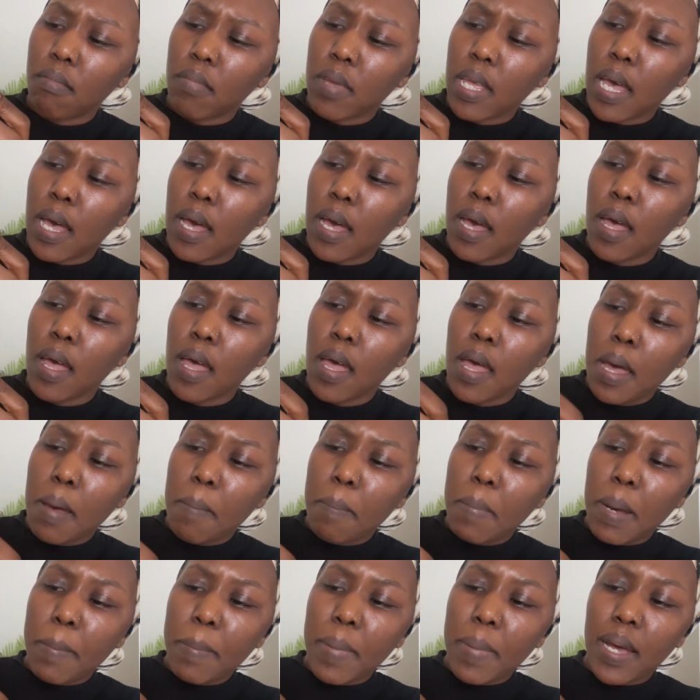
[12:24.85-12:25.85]
yeah
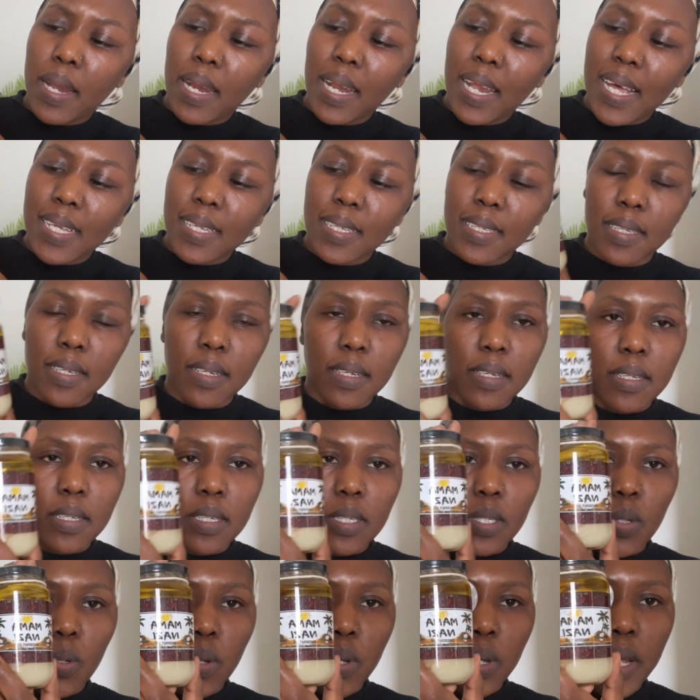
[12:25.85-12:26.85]
mama nazi
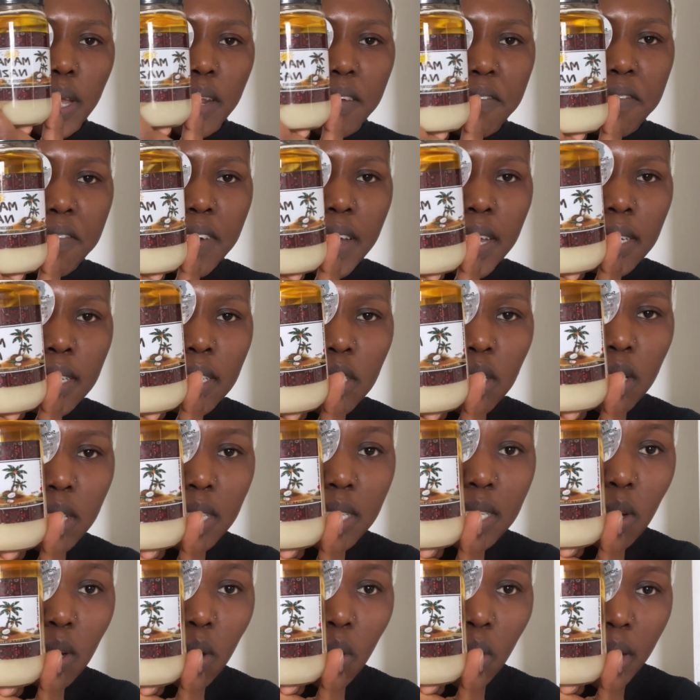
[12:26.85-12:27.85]
so you can find it
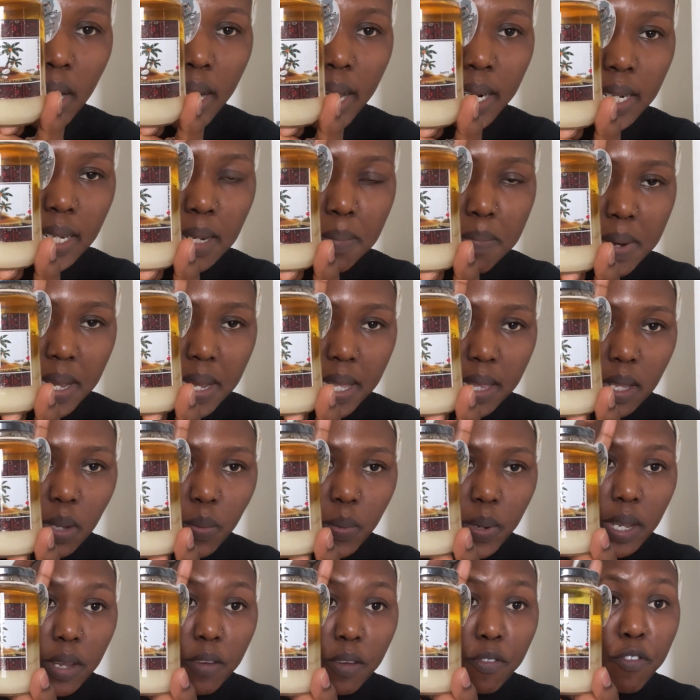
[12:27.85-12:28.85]
it's organic by the way